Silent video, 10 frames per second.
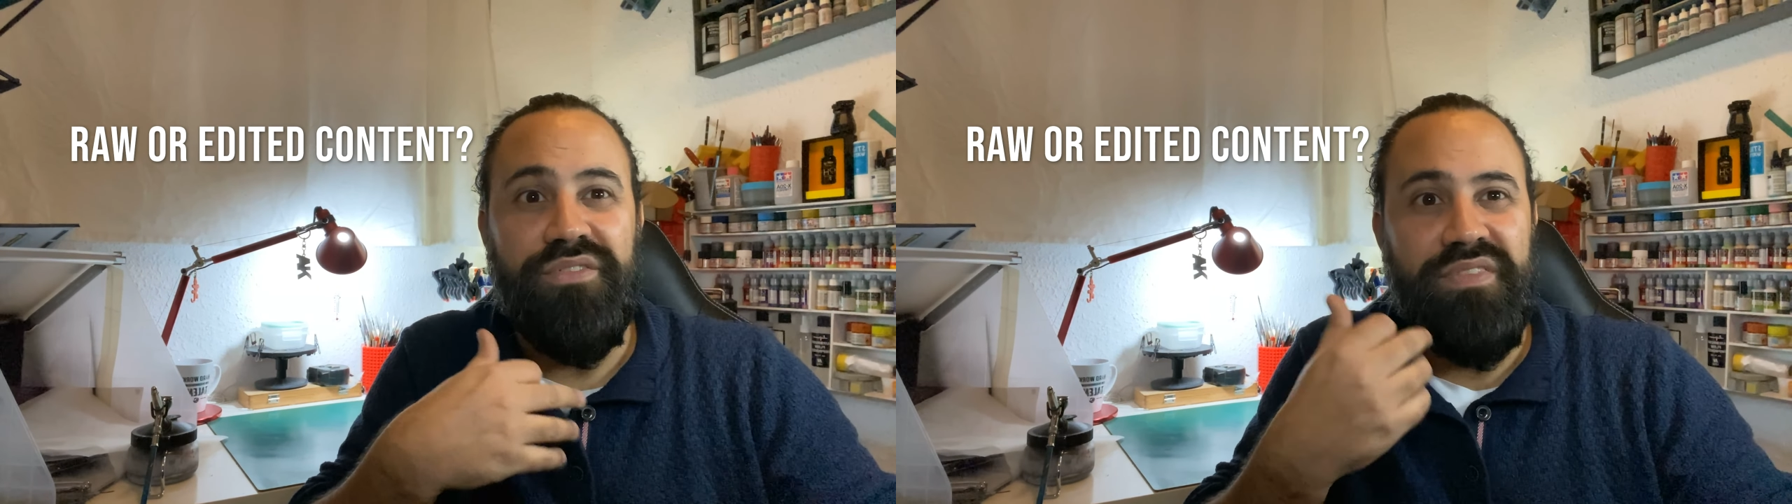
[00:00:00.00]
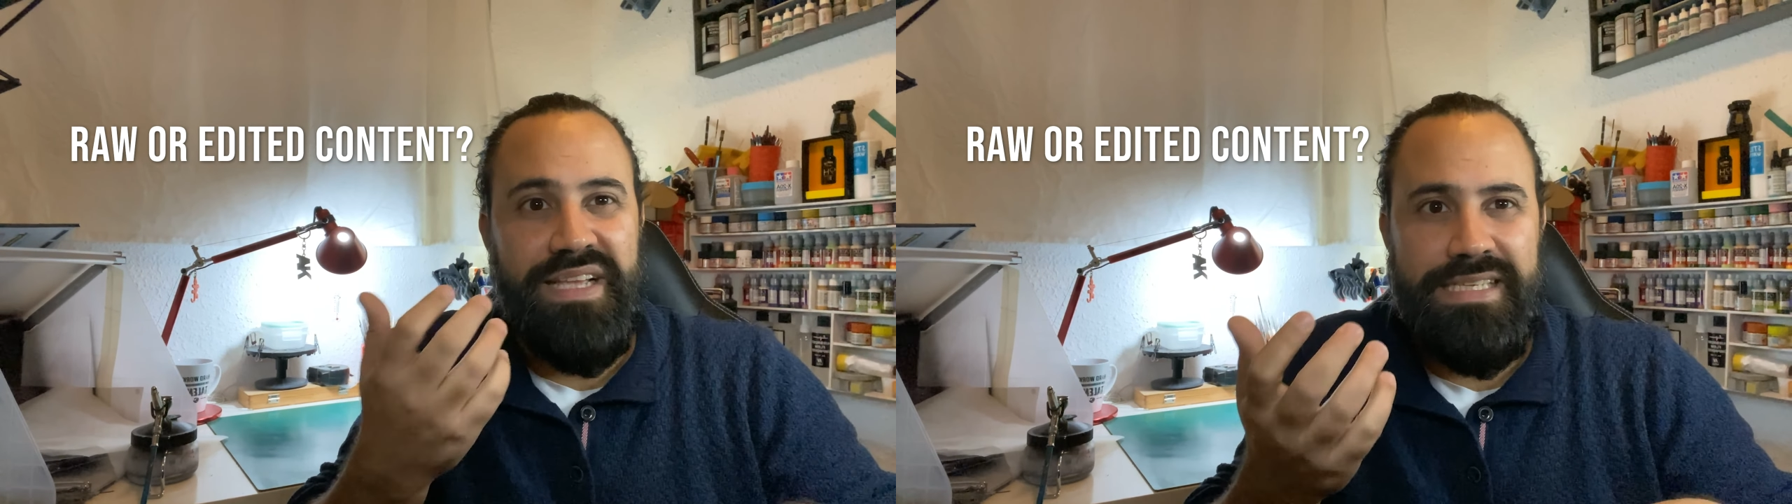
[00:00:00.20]

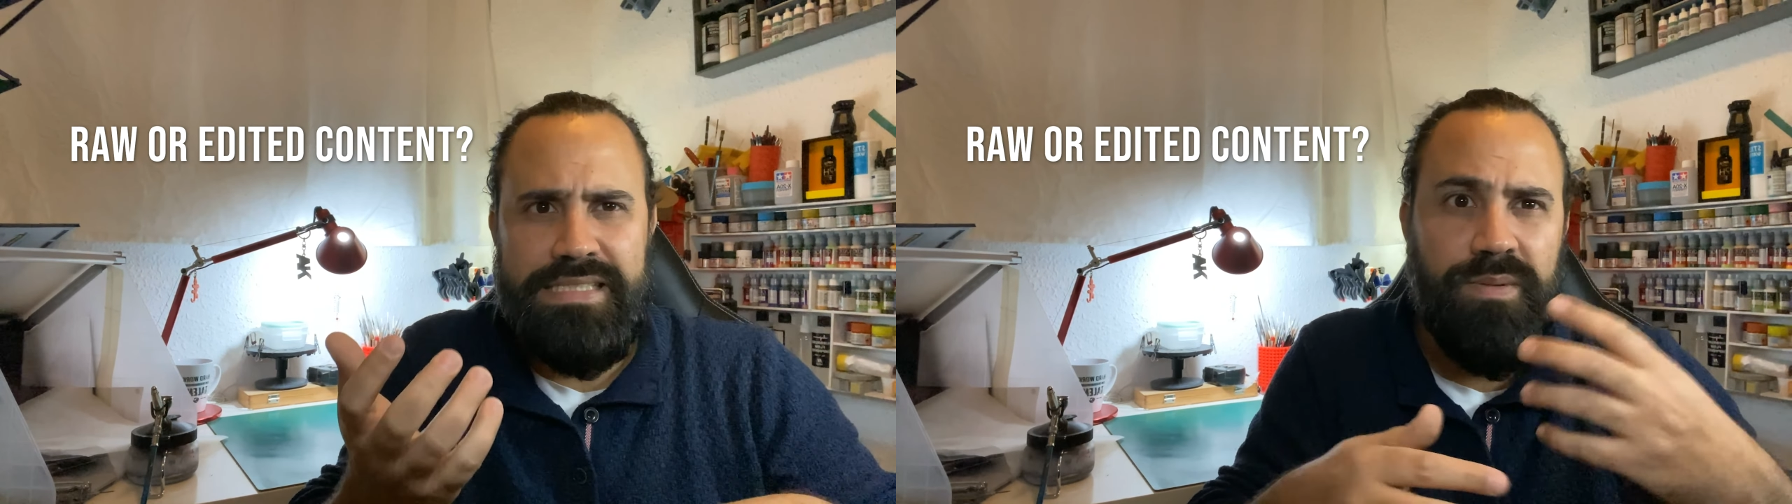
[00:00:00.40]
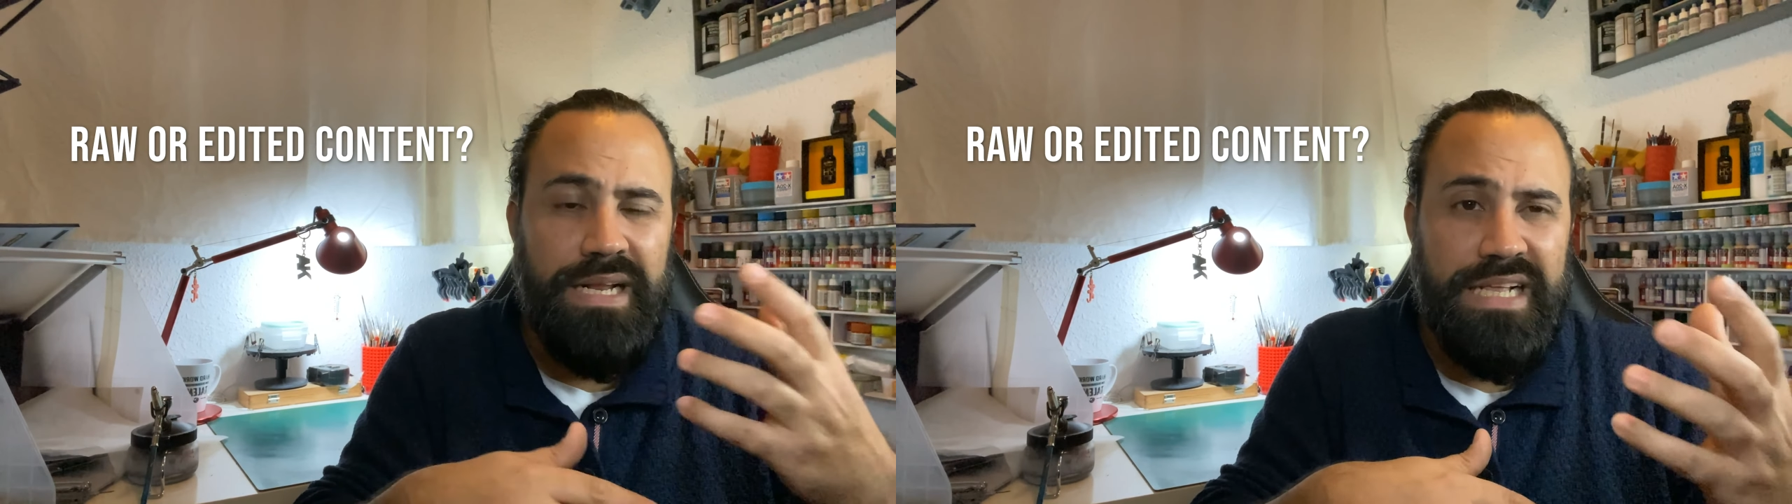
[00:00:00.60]
this
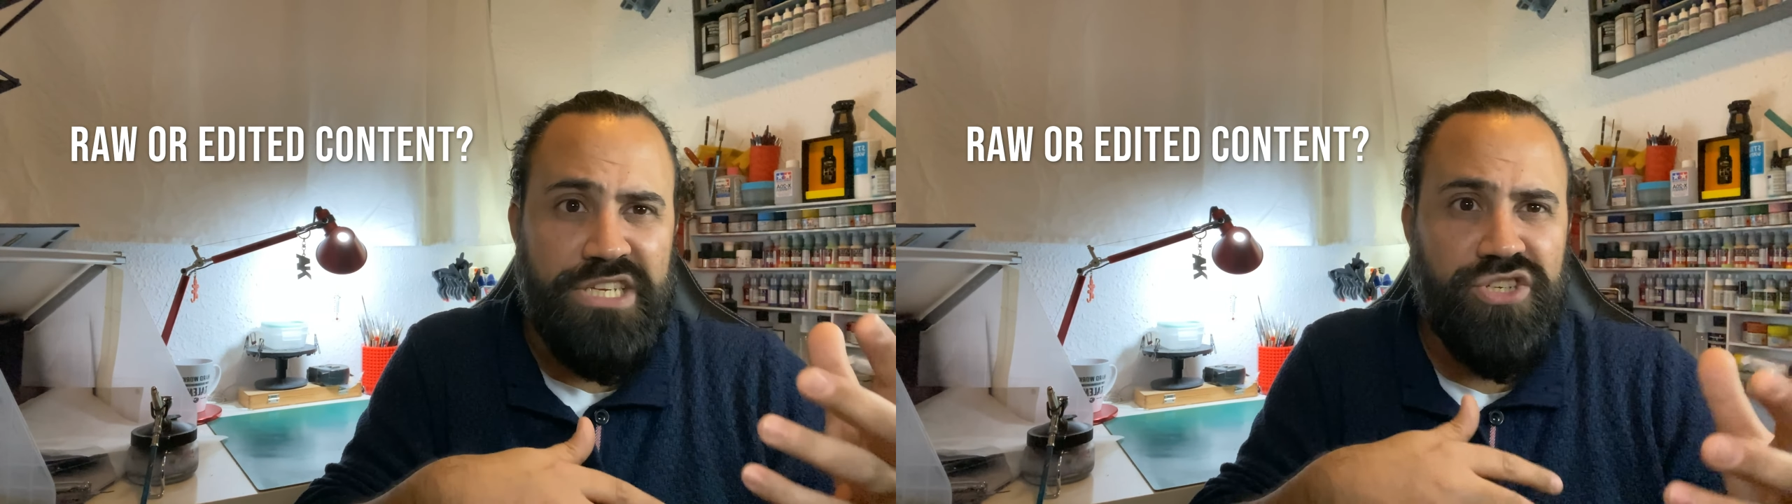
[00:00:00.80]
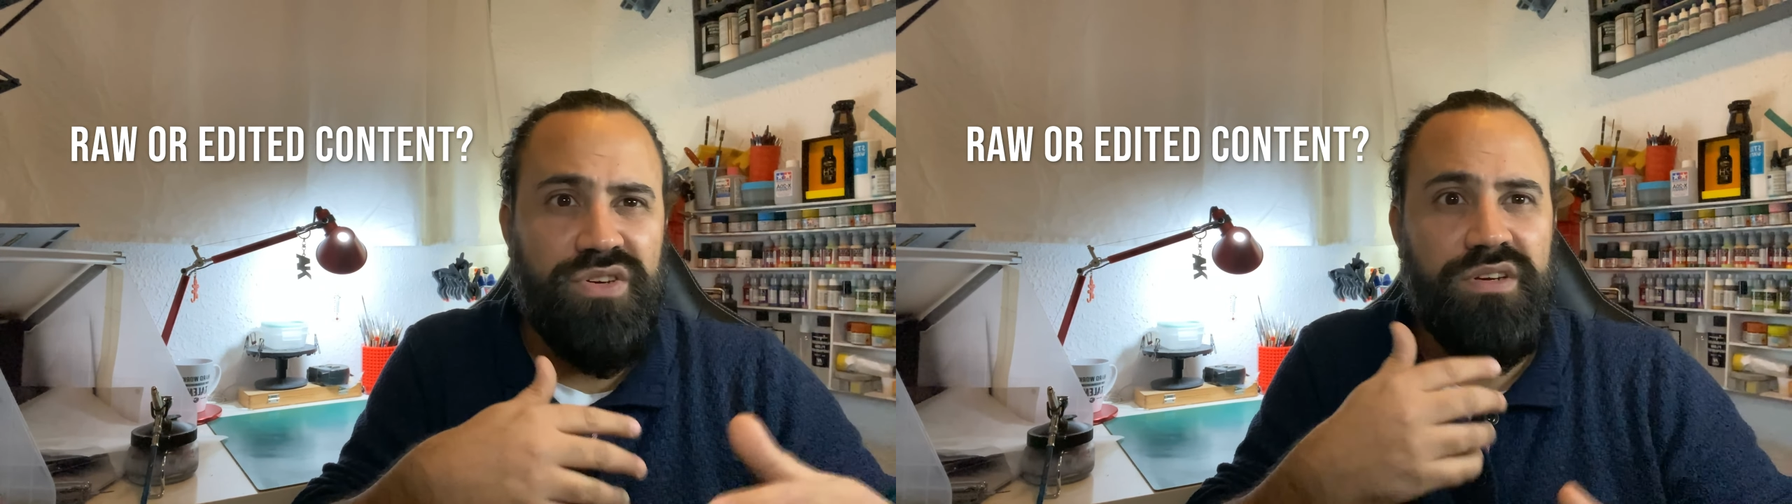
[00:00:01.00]

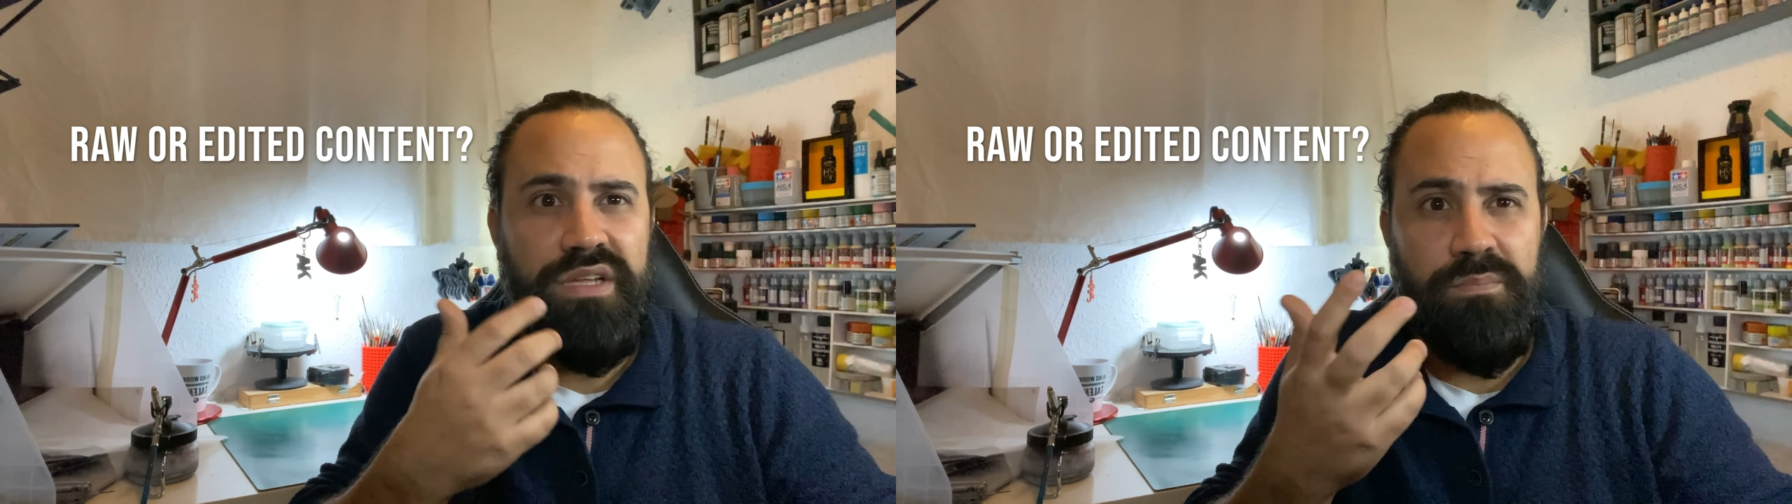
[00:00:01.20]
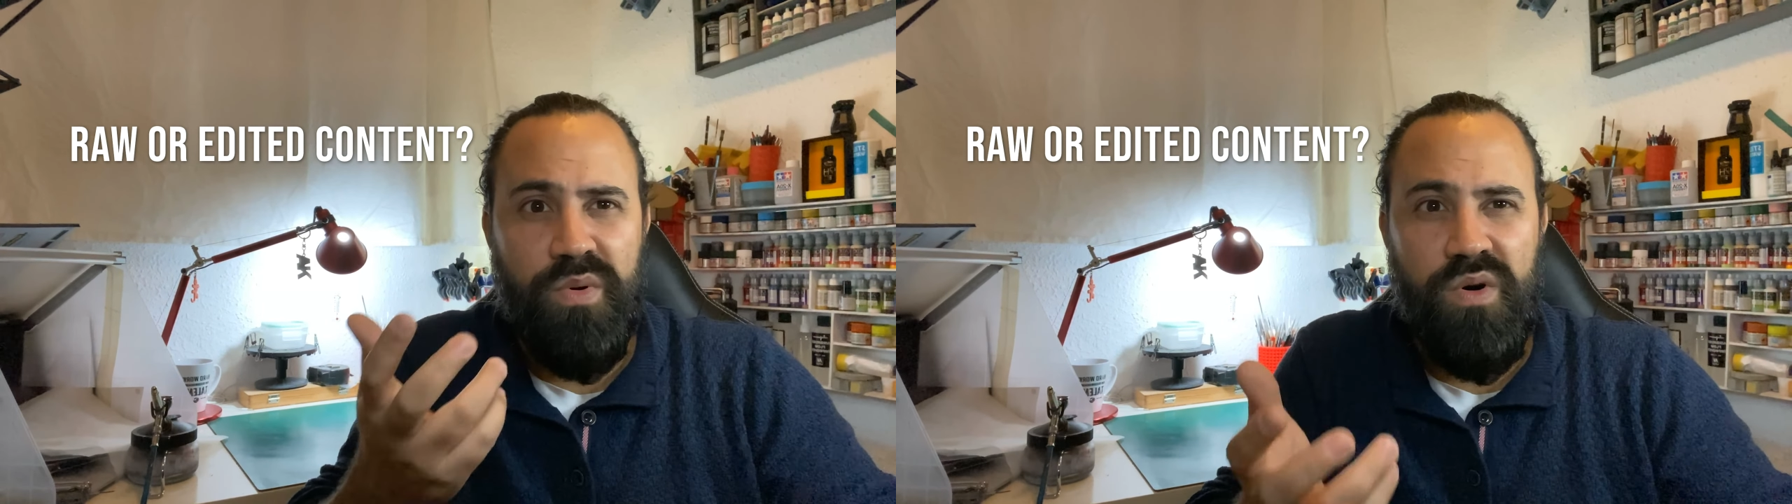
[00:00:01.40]
explanation
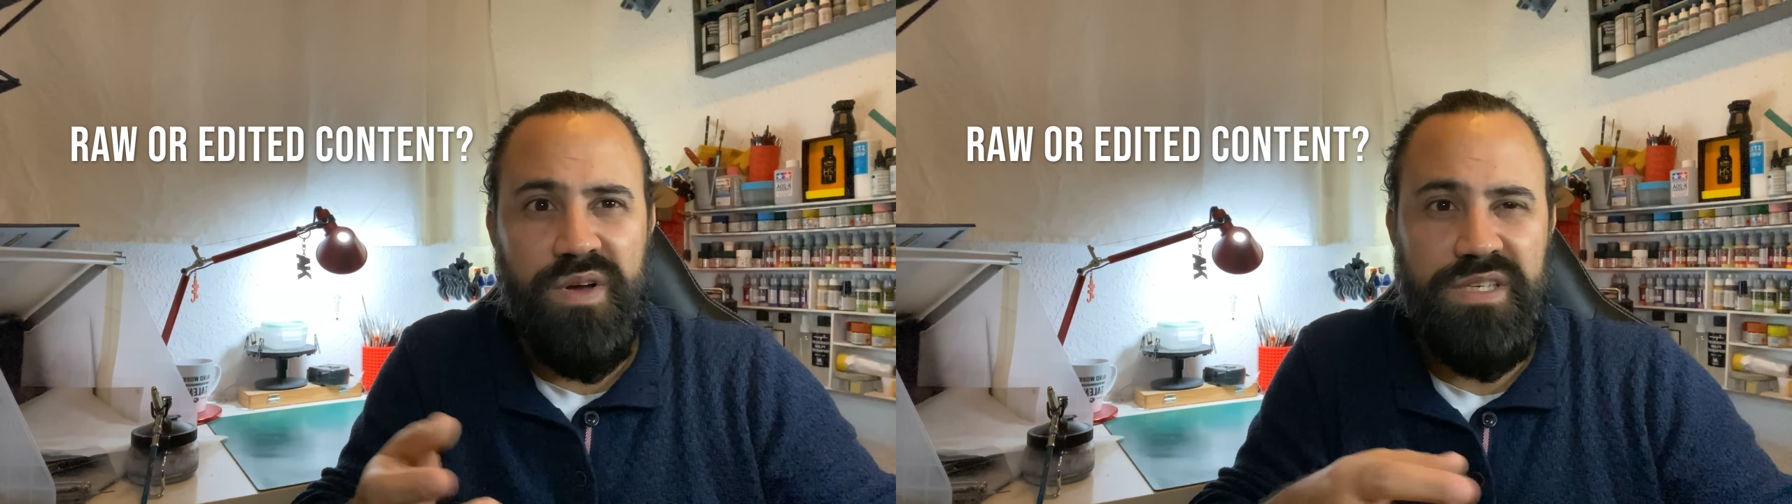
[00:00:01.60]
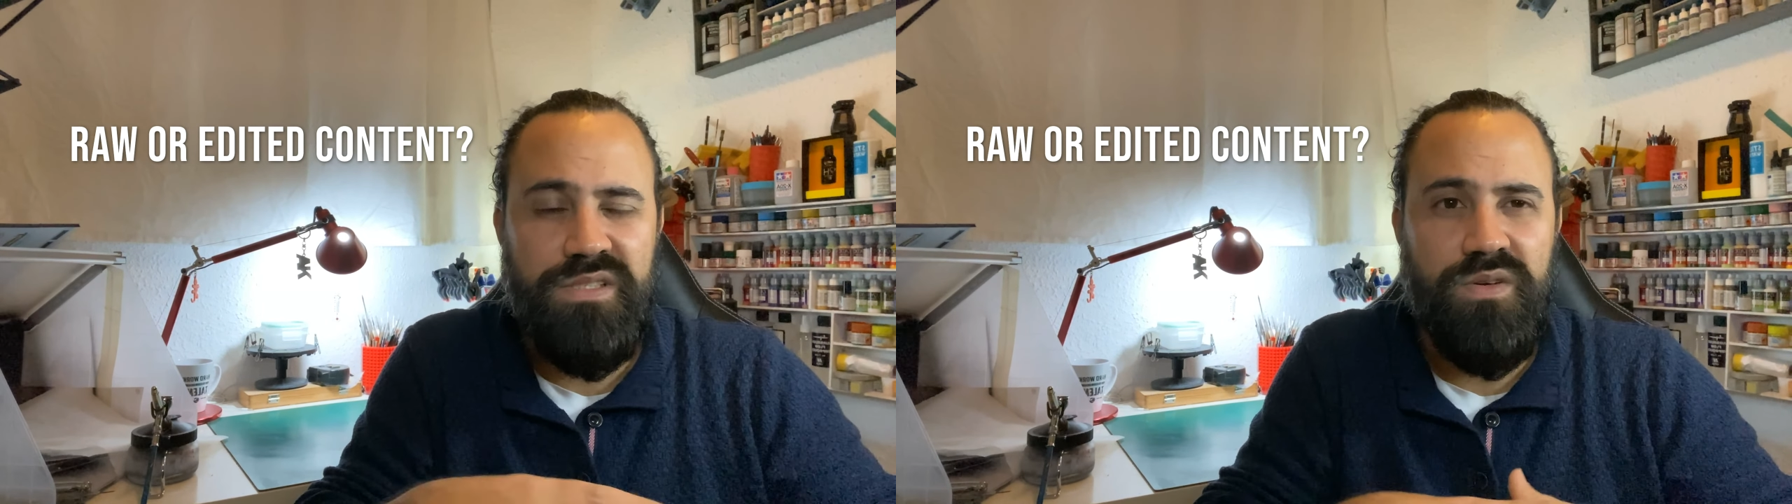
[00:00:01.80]
in voice,